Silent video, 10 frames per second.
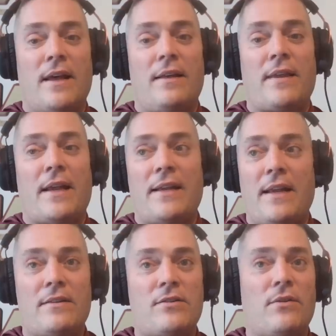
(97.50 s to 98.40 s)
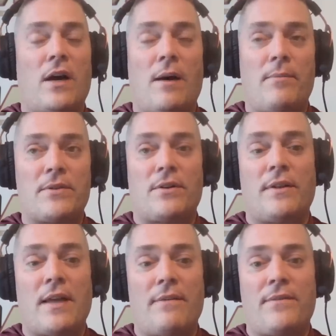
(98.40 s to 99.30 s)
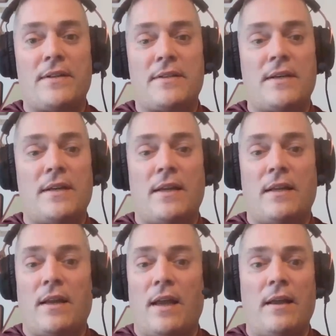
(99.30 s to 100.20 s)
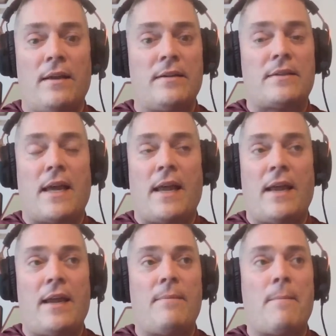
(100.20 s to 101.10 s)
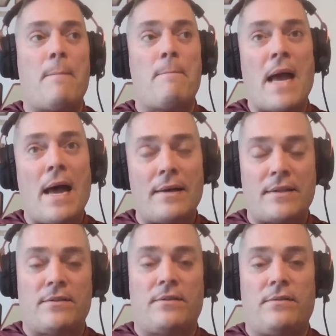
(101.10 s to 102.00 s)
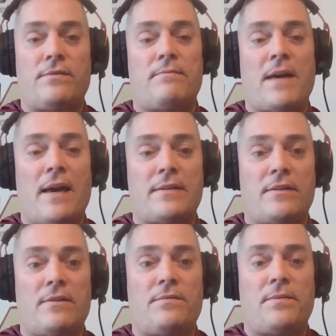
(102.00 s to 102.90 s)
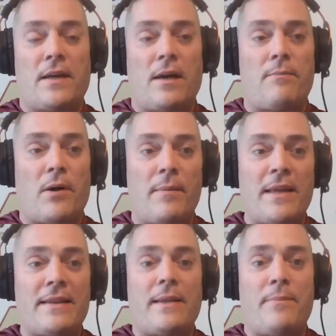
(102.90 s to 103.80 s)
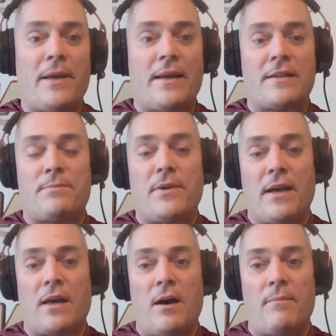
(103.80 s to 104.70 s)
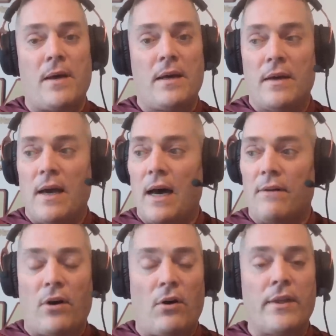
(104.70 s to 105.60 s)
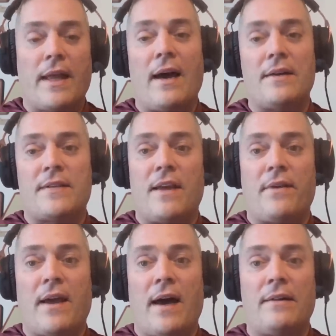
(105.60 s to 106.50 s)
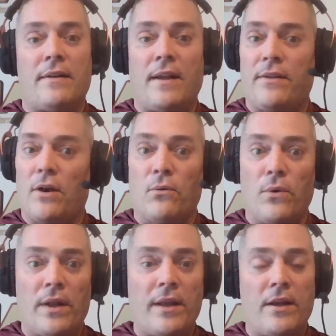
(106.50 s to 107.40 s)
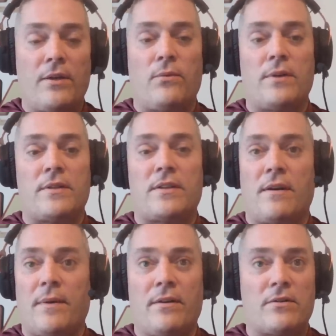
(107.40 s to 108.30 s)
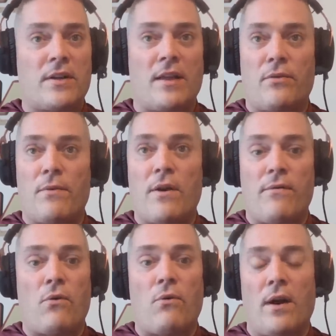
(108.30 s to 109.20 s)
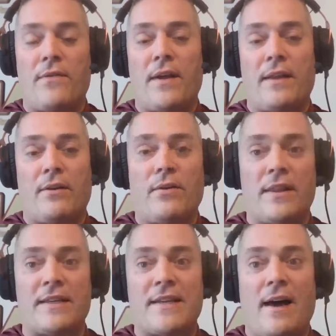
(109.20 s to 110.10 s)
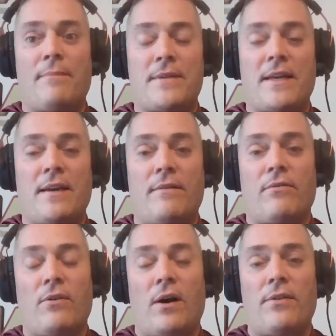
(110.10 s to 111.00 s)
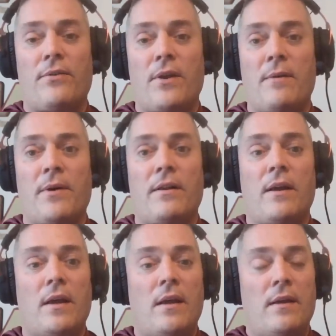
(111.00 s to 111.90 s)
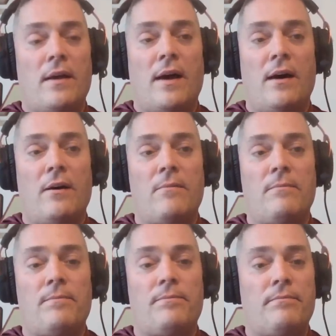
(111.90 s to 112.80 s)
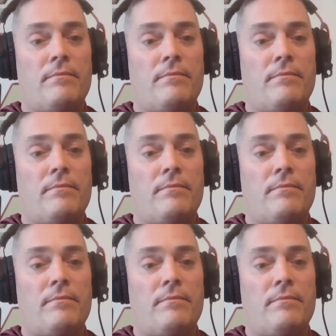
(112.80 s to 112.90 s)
that they needed to accomplish on that visit, and it is a massive, massive pickup, probably the biggest pickup out of all the guys they've gotten, and they're really good ones. I mean, there's like three or four. I think they're in the top ten for On three, but um,